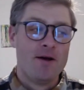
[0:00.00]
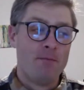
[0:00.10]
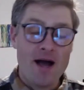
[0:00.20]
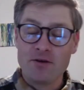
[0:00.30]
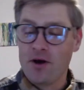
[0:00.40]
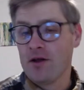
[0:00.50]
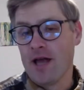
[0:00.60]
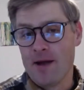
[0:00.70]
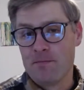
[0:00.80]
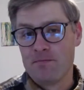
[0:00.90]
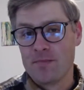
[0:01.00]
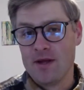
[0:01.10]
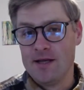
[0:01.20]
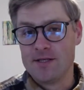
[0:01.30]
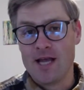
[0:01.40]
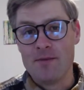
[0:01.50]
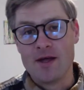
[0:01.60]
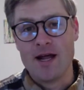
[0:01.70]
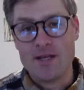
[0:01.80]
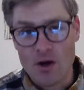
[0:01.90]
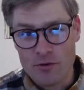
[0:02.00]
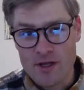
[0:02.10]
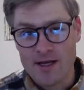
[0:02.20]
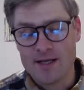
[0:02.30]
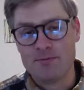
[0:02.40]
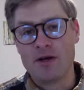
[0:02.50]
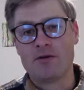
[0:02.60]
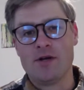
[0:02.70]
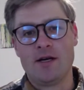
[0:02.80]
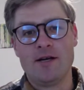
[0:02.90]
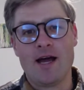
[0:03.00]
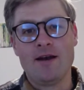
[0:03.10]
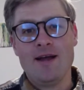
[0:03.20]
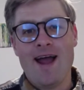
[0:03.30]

My Grail game is a game that I don't think has been created yet,